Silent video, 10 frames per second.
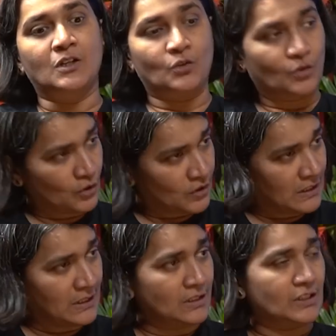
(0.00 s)

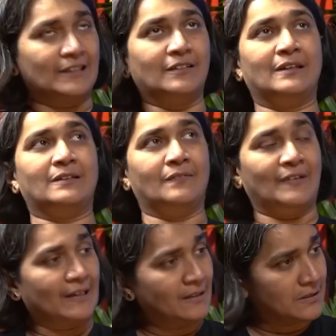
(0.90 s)
curiosity, generate
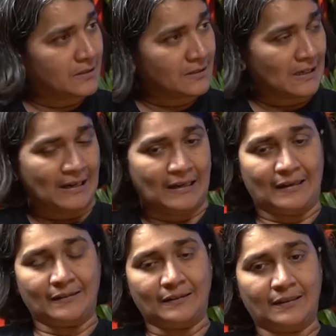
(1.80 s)
awareness,
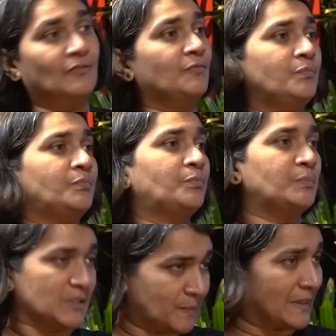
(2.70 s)
and give
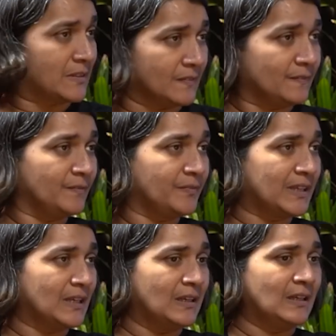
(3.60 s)
perspective.
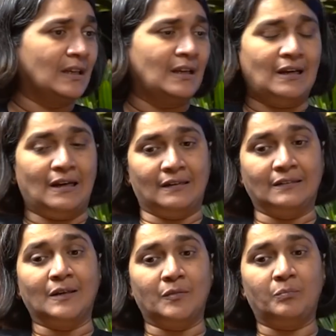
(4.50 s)
And I
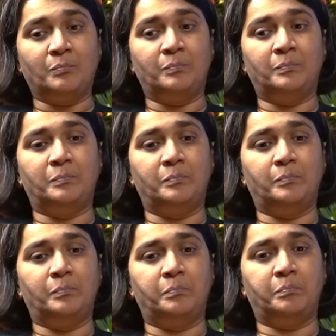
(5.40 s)
think
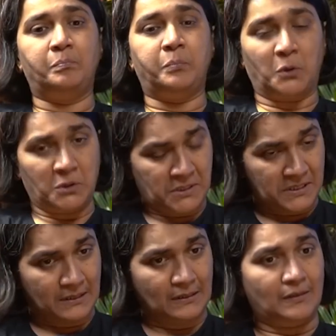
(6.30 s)

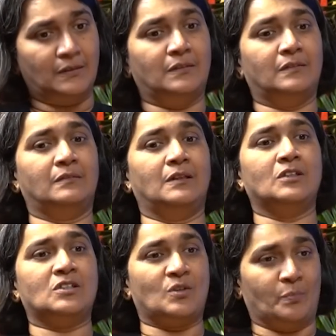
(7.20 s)
policy,
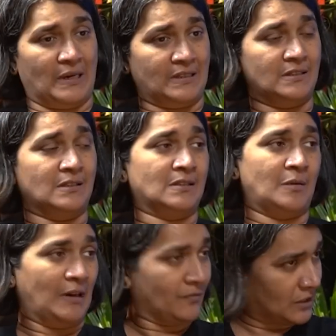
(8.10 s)
industrial practices
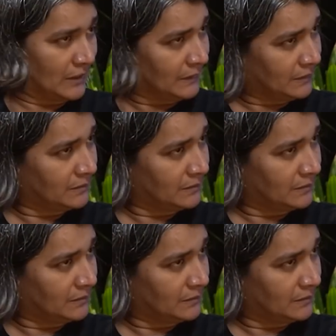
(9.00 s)
come after that.